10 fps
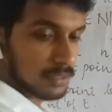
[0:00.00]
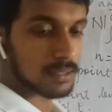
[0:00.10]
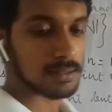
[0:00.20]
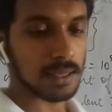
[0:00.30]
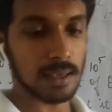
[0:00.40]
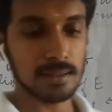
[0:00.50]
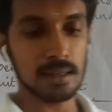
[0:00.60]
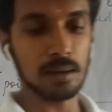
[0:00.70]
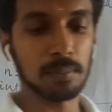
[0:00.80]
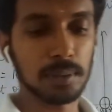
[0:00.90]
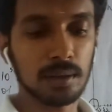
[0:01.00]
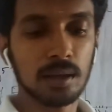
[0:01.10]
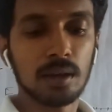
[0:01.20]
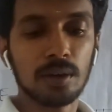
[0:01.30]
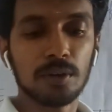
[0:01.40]
in this example,
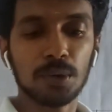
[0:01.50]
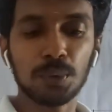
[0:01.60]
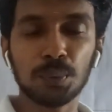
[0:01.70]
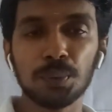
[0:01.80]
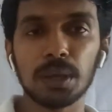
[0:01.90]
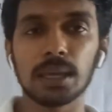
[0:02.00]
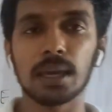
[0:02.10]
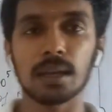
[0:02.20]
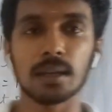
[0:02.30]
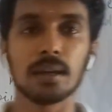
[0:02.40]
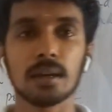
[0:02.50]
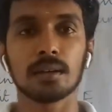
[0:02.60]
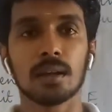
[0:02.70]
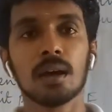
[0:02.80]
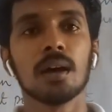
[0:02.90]
we can
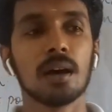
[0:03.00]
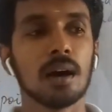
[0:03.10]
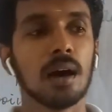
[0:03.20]
get